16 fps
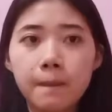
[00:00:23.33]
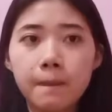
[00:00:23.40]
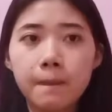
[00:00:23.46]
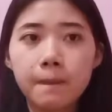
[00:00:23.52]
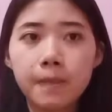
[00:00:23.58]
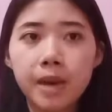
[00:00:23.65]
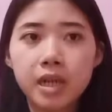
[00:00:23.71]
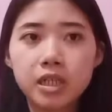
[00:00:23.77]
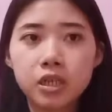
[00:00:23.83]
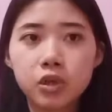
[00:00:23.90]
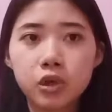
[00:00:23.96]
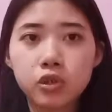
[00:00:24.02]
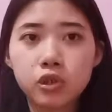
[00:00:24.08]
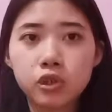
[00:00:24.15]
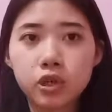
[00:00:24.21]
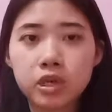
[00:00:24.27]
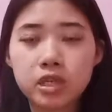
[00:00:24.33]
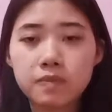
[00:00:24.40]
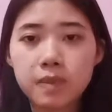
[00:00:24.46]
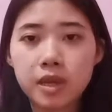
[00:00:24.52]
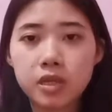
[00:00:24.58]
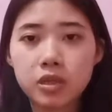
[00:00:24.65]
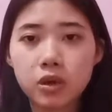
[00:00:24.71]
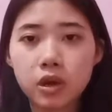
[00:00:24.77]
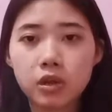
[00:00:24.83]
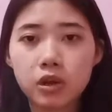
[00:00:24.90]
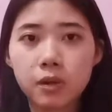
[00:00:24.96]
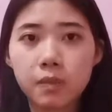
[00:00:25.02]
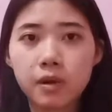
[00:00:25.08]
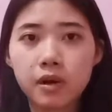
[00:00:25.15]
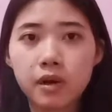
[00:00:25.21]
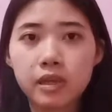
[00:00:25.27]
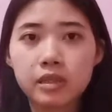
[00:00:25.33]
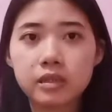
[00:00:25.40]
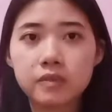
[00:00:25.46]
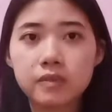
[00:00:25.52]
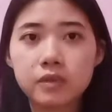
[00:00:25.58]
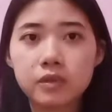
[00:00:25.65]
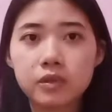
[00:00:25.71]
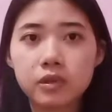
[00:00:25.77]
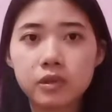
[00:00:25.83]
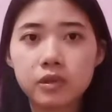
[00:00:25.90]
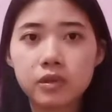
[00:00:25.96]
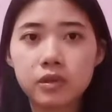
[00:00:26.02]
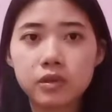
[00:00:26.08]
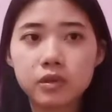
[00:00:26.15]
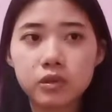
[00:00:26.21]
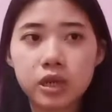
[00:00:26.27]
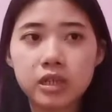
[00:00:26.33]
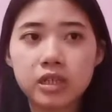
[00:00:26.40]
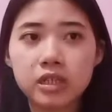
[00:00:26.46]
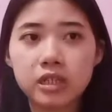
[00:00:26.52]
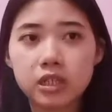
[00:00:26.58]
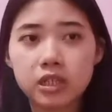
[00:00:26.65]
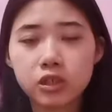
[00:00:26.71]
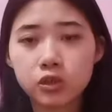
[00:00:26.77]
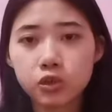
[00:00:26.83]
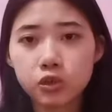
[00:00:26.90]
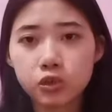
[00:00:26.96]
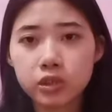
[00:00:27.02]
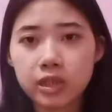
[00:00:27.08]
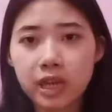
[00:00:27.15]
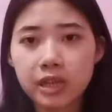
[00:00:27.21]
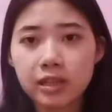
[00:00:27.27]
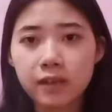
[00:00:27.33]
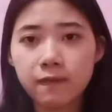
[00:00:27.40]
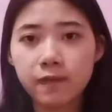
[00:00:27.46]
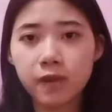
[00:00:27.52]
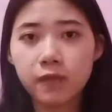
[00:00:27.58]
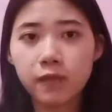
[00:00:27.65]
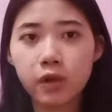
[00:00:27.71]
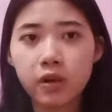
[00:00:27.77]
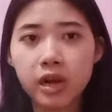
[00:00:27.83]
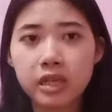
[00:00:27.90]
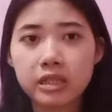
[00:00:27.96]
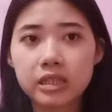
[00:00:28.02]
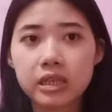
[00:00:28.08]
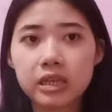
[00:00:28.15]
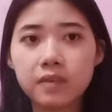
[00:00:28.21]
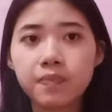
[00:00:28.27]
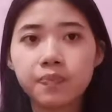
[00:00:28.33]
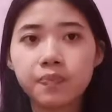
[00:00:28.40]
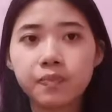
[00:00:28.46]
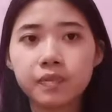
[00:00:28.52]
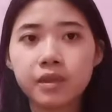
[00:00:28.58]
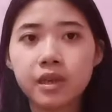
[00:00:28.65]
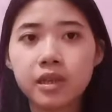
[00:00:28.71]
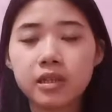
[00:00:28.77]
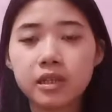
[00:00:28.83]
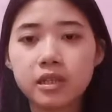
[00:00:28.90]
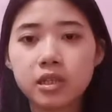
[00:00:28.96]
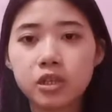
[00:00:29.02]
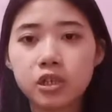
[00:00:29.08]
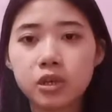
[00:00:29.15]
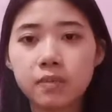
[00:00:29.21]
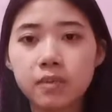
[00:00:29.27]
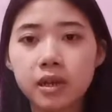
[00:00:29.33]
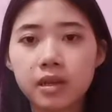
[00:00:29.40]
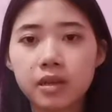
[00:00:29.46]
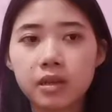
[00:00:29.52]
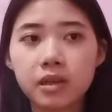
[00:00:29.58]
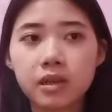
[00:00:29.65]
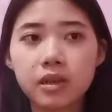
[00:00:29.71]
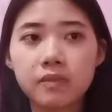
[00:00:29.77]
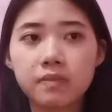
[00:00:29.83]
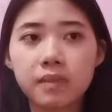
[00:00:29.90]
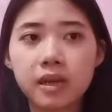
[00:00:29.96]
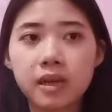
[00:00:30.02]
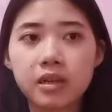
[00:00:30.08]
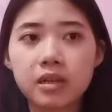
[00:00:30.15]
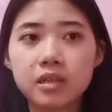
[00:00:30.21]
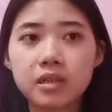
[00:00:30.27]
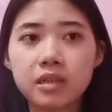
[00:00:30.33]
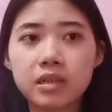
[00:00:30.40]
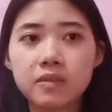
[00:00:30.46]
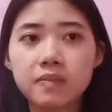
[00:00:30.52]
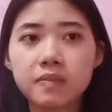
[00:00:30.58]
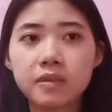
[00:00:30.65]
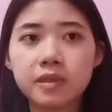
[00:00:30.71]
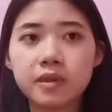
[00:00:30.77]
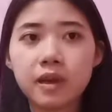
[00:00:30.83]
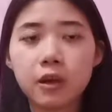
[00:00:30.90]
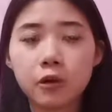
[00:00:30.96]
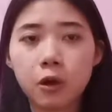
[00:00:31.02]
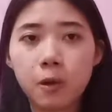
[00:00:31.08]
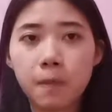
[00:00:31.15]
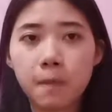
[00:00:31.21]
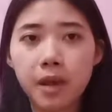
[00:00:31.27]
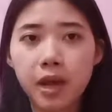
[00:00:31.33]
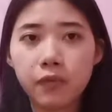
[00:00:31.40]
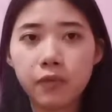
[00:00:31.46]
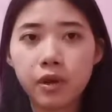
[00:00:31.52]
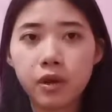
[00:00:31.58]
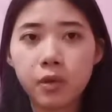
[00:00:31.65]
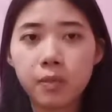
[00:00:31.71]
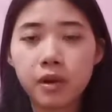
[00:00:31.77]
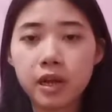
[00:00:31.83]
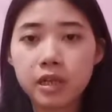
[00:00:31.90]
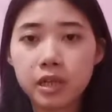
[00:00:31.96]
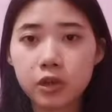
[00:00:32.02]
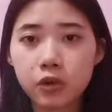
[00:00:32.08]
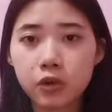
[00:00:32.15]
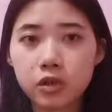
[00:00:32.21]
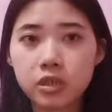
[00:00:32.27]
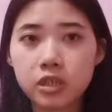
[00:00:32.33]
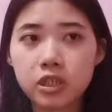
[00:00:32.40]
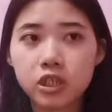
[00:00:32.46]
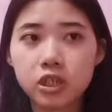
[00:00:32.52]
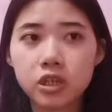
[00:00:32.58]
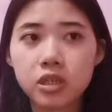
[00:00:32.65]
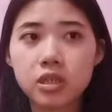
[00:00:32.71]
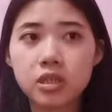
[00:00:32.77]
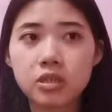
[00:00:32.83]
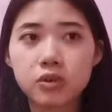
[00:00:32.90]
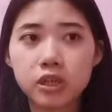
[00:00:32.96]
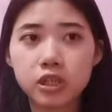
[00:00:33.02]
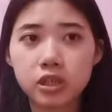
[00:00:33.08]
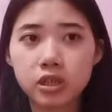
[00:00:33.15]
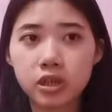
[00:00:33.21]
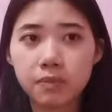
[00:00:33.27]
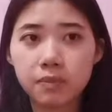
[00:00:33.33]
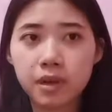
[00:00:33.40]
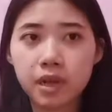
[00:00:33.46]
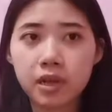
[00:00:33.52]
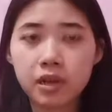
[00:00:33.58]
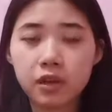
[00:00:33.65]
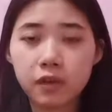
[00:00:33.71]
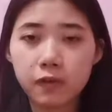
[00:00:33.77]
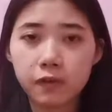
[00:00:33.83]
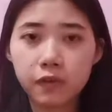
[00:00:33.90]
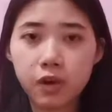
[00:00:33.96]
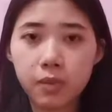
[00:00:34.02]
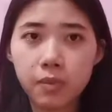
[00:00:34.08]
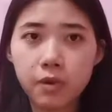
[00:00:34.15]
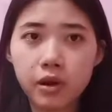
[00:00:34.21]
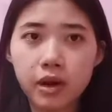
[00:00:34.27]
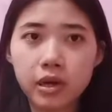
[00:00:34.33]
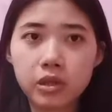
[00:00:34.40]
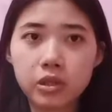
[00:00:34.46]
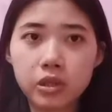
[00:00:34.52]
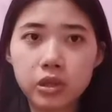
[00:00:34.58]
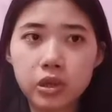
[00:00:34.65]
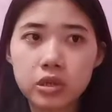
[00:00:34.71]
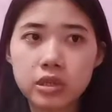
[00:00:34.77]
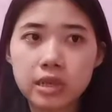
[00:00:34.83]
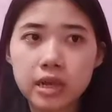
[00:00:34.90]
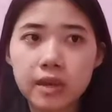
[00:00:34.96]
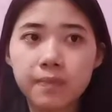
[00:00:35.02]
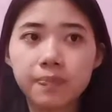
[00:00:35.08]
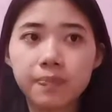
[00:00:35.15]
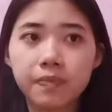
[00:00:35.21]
Budget control is based on corporate strategy through scientific forecasting and decision-making mechanisms combined with operating conditions, rational planning of corporate resource and